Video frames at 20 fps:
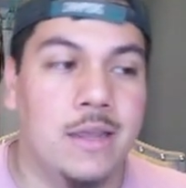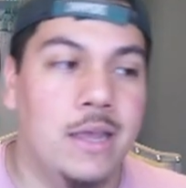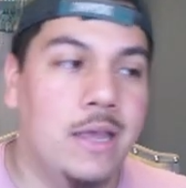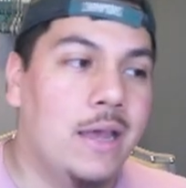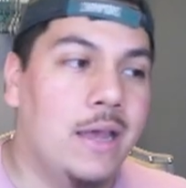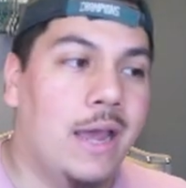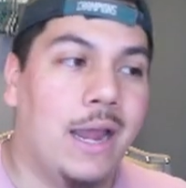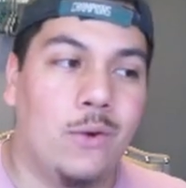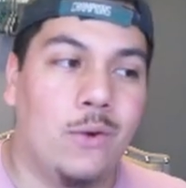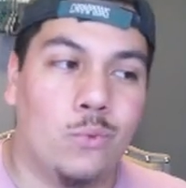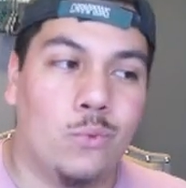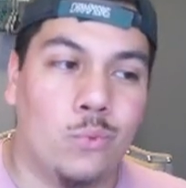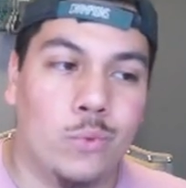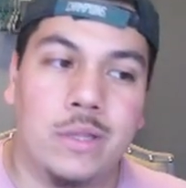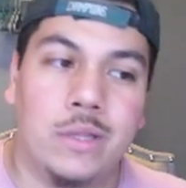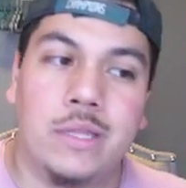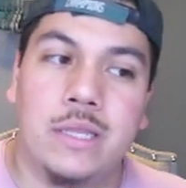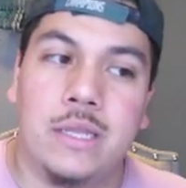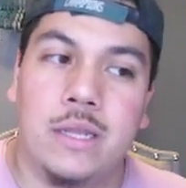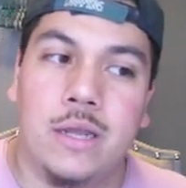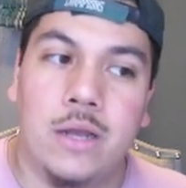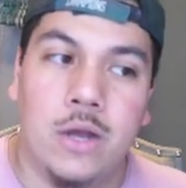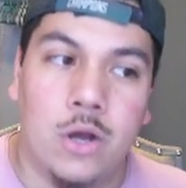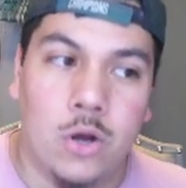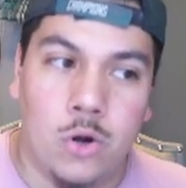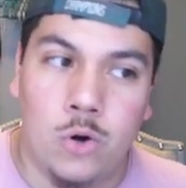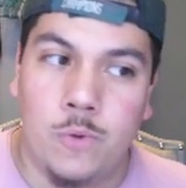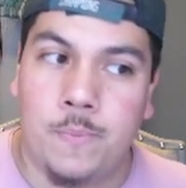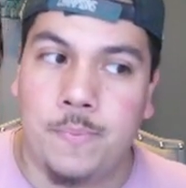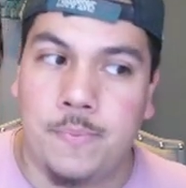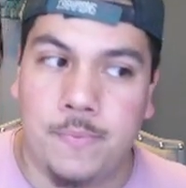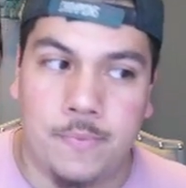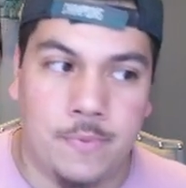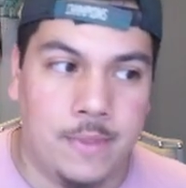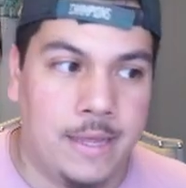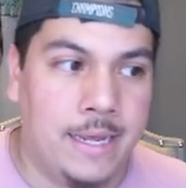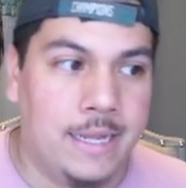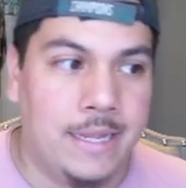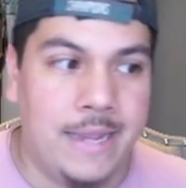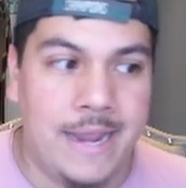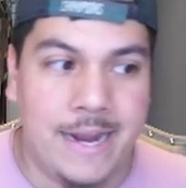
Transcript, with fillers: I really hope that